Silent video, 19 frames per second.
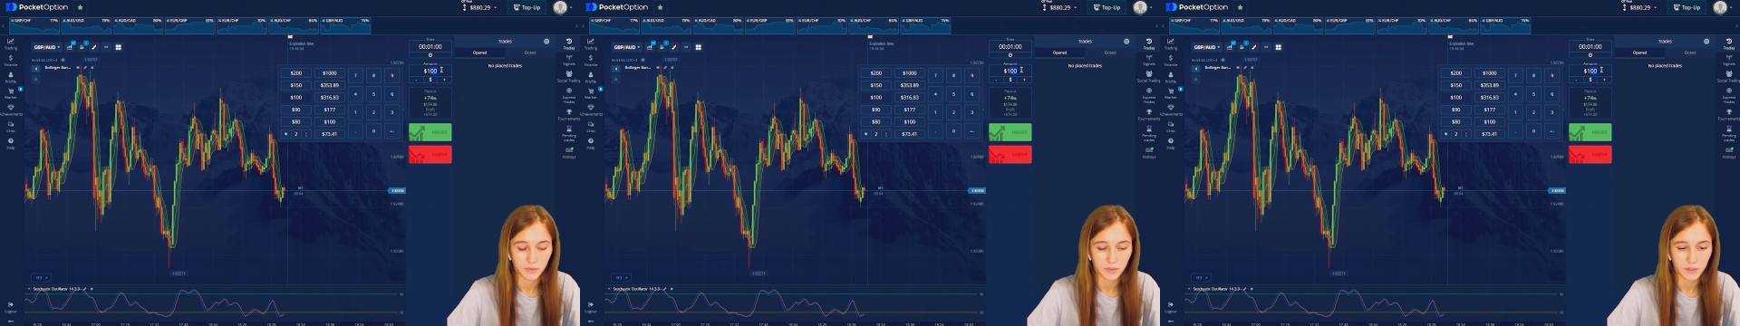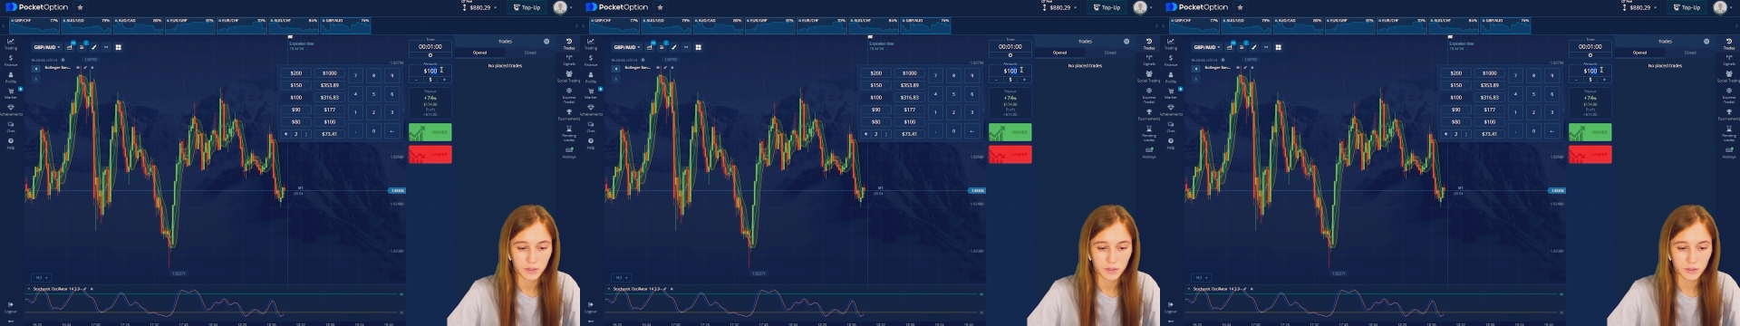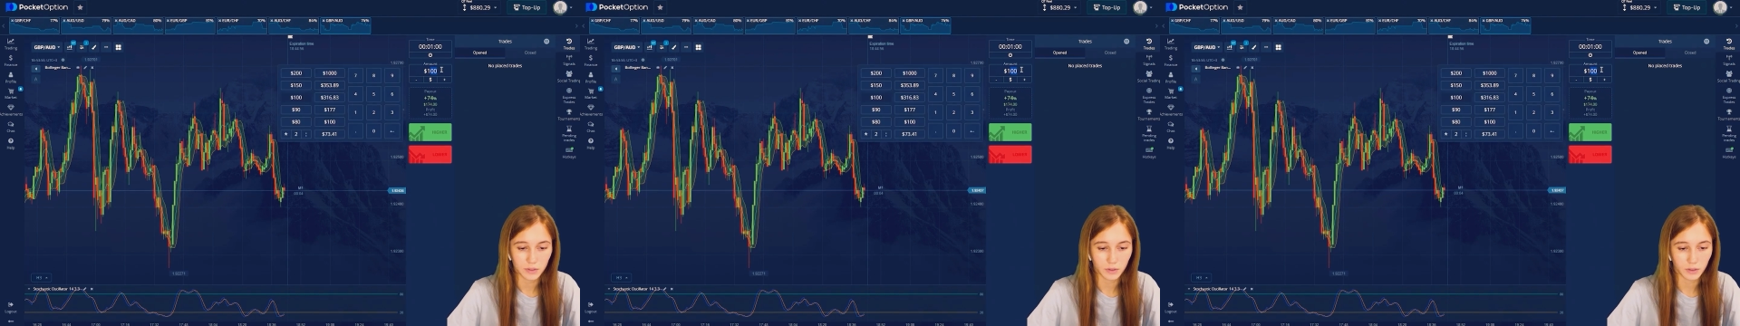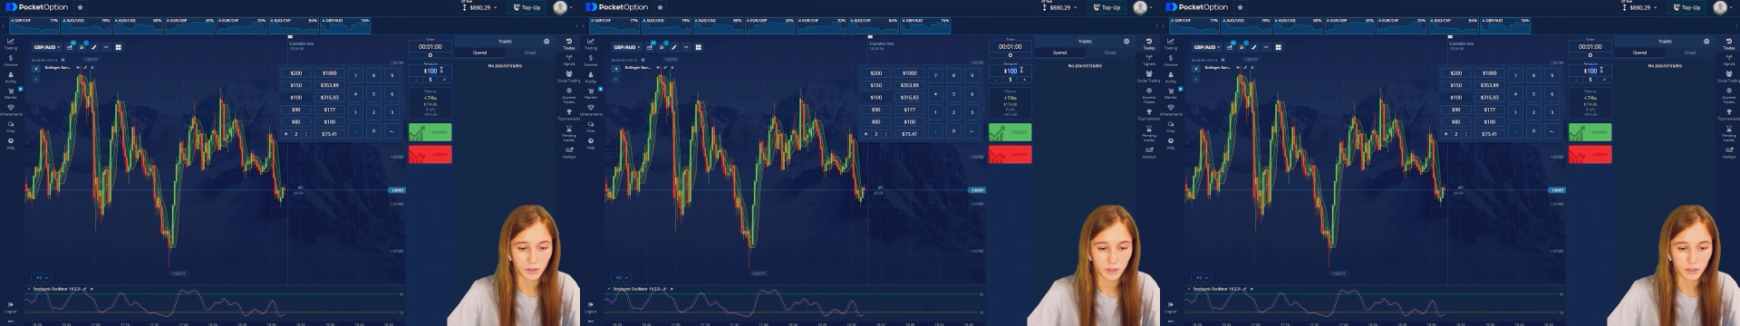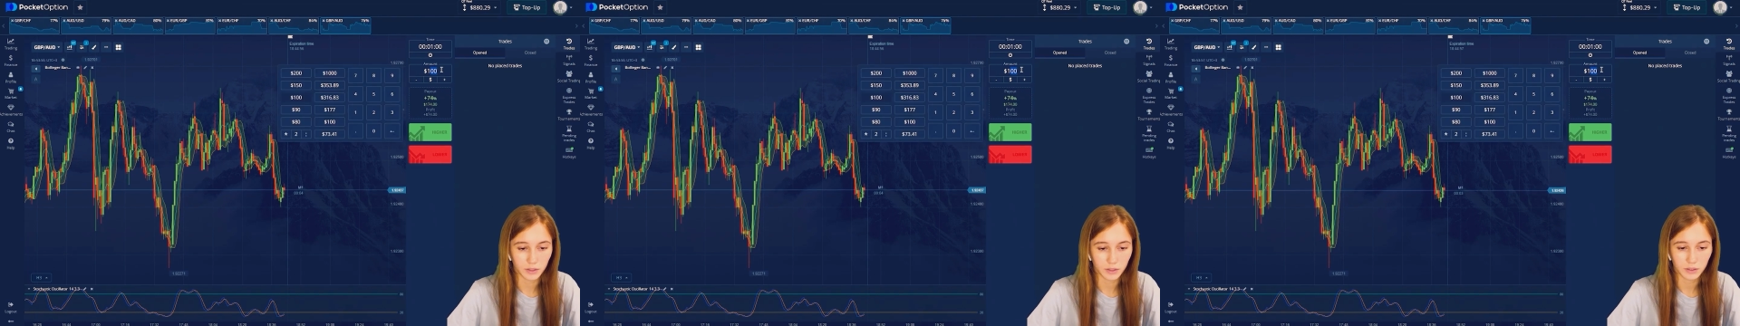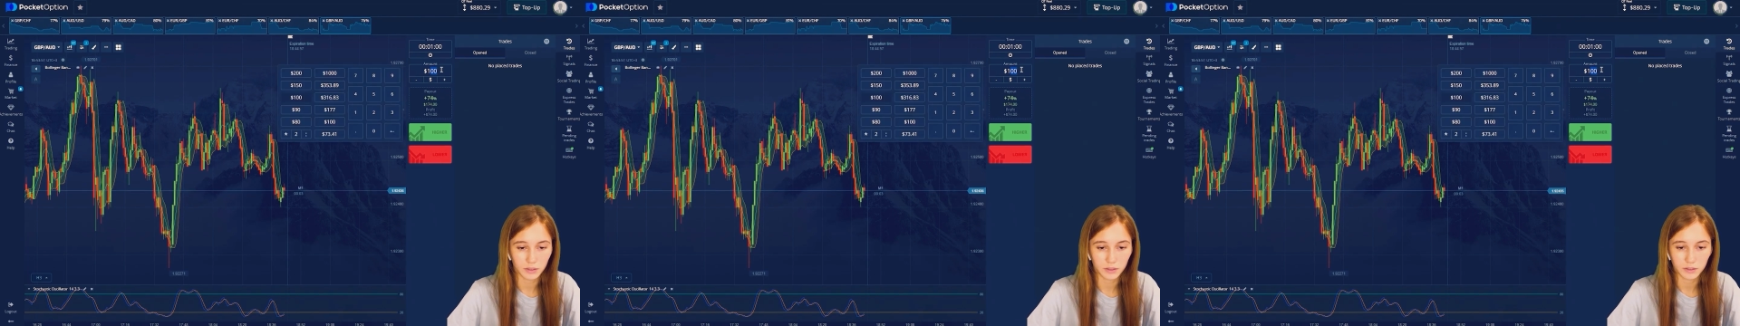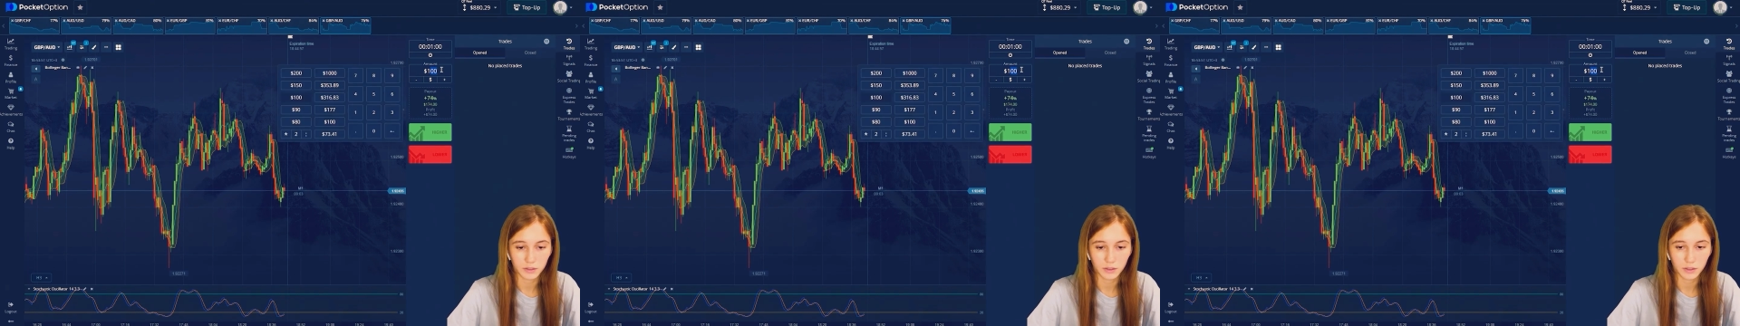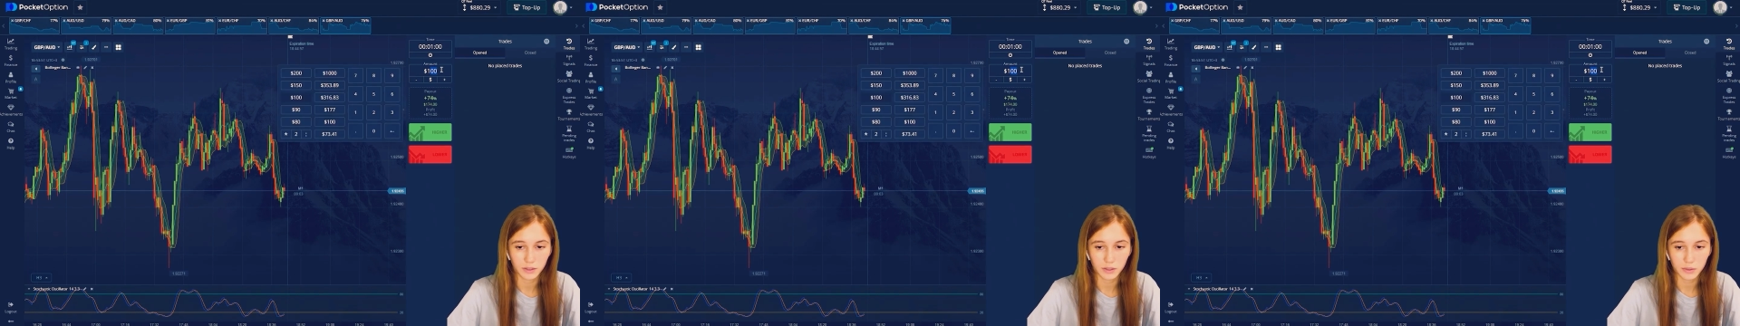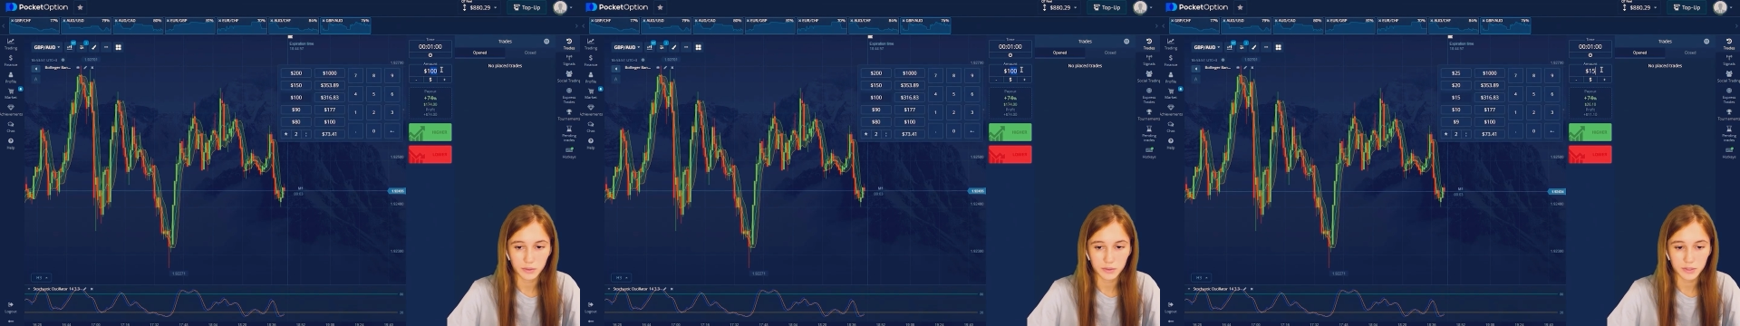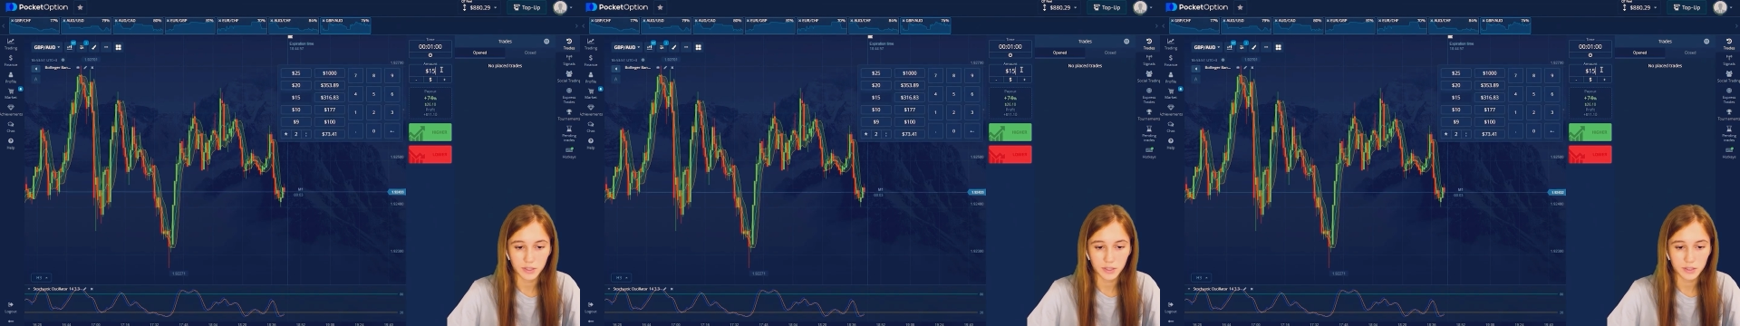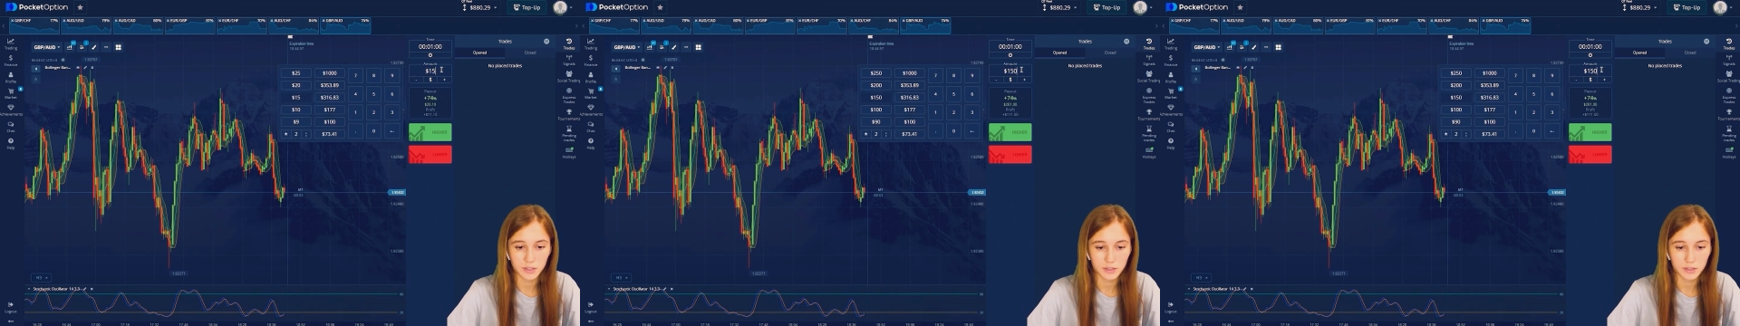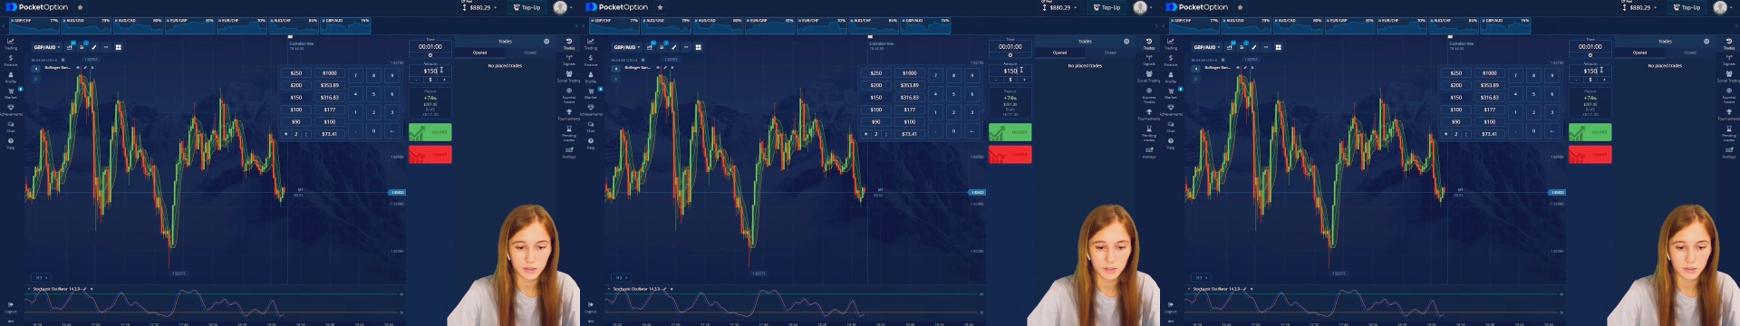So I close it.